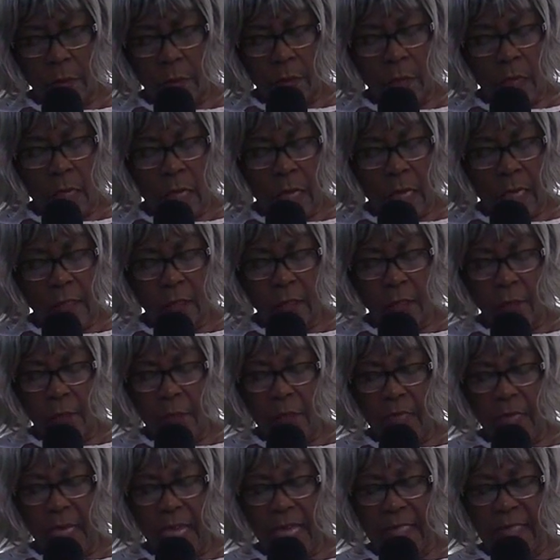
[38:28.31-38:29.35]
God could
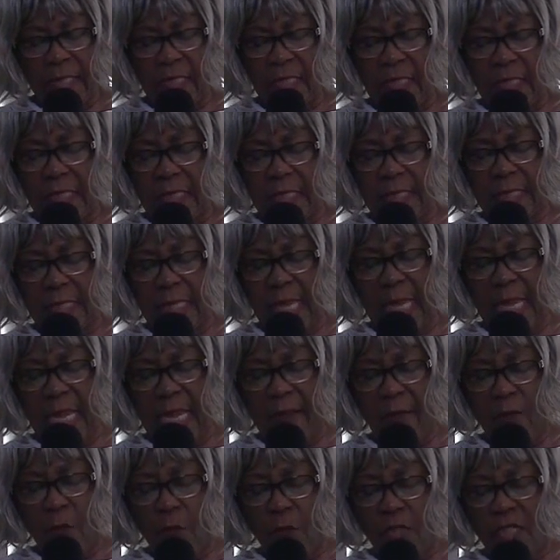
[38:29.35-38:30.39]
be asking this
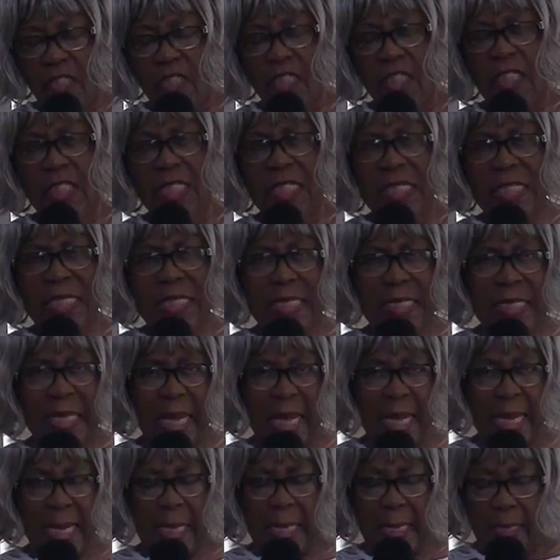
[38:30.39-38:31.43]
same question
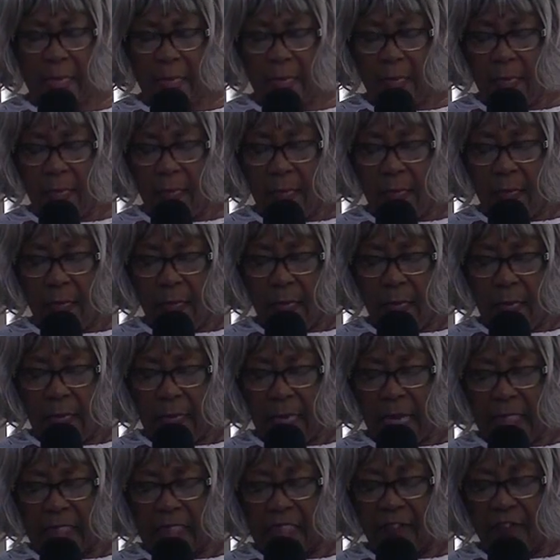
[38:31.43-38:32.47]
today,
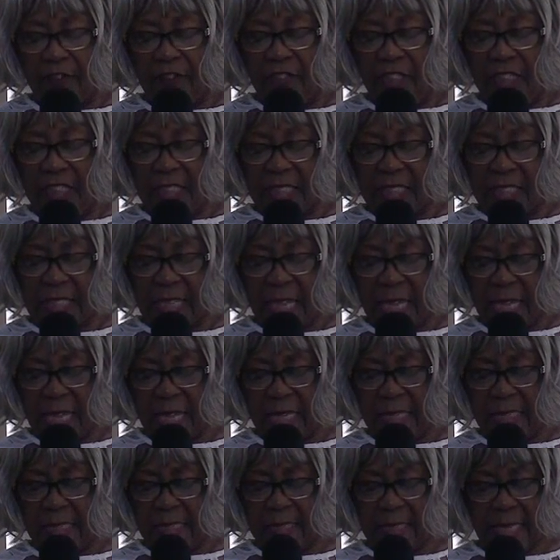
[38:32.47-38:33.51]
like the
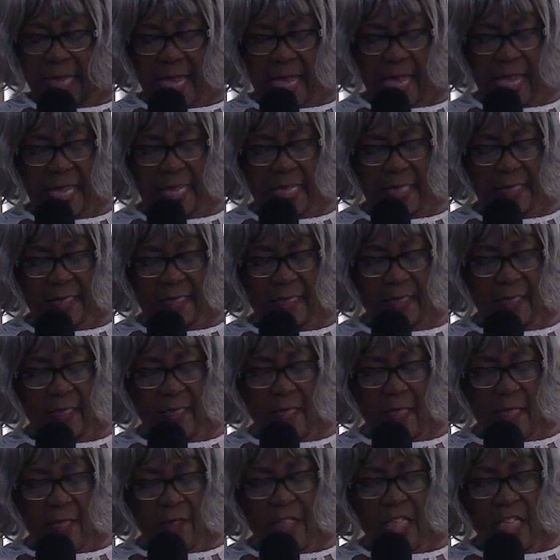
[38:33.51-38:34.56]
Philistines asked
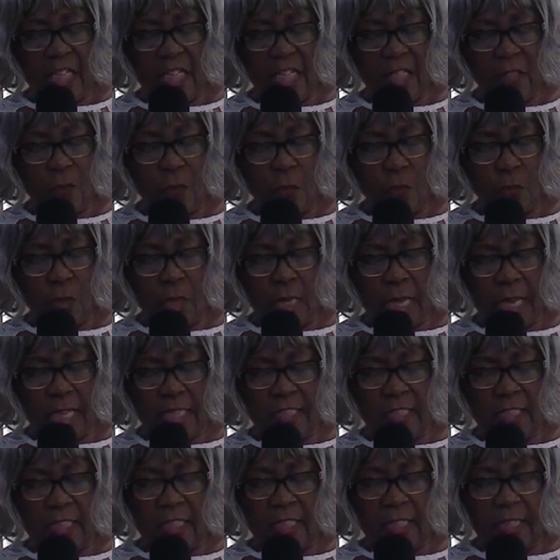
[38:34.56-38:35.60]
the
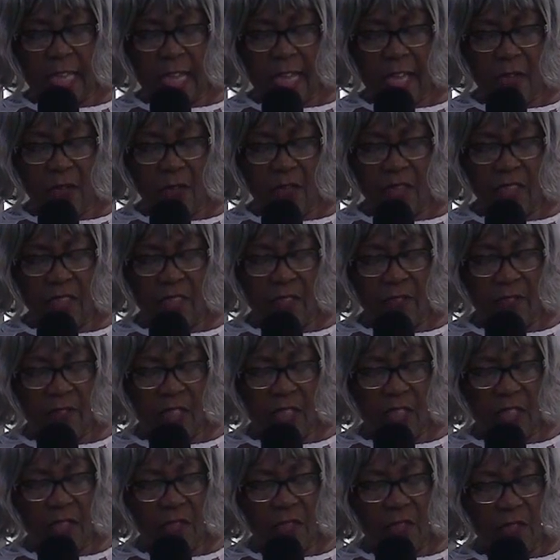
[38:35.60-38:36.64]
Israelites thousands of
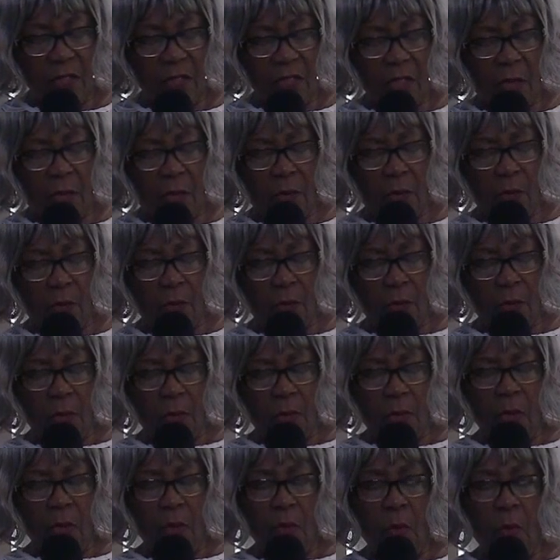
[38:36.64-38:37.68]
years ago.
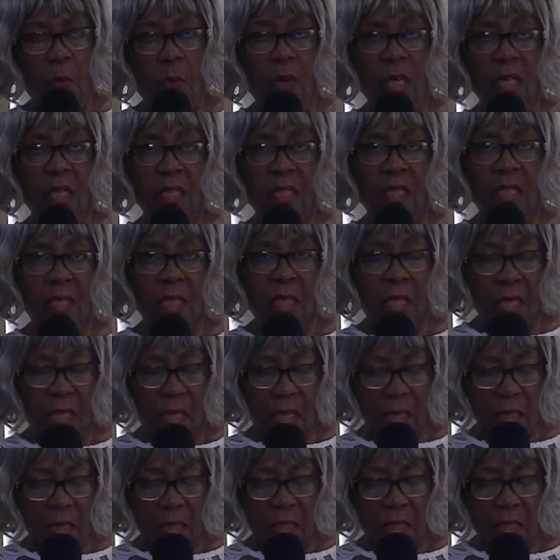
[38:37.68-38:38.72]
What
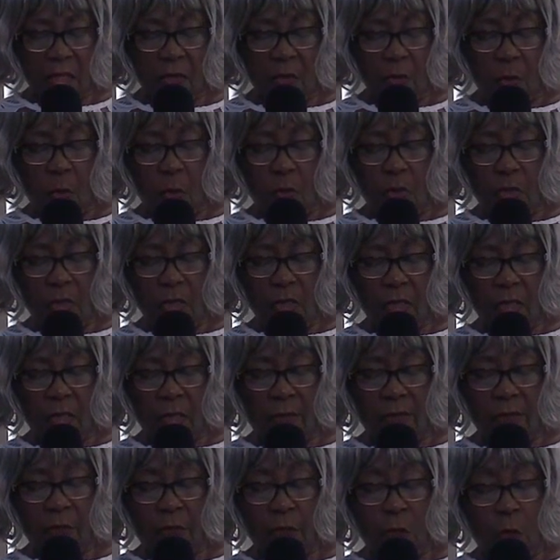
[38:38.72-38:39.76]
does the noise
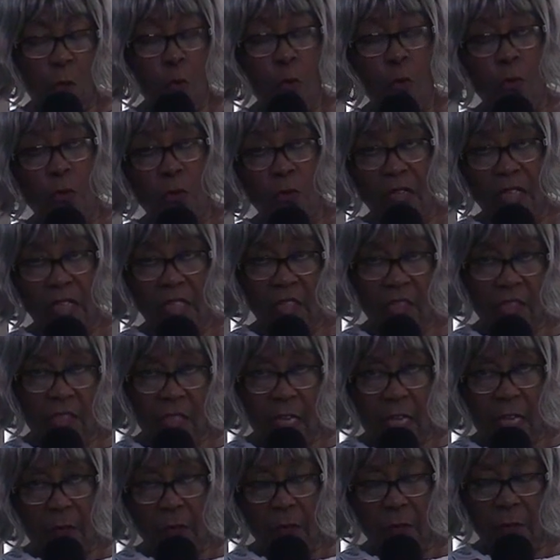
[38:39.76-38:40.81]
of your great
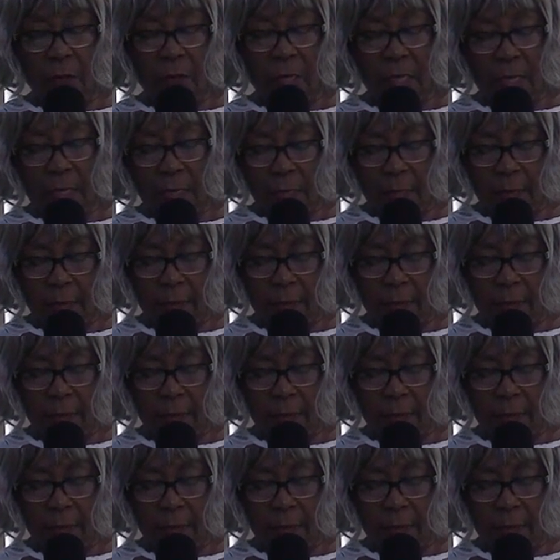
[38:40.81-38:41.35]
shout mean?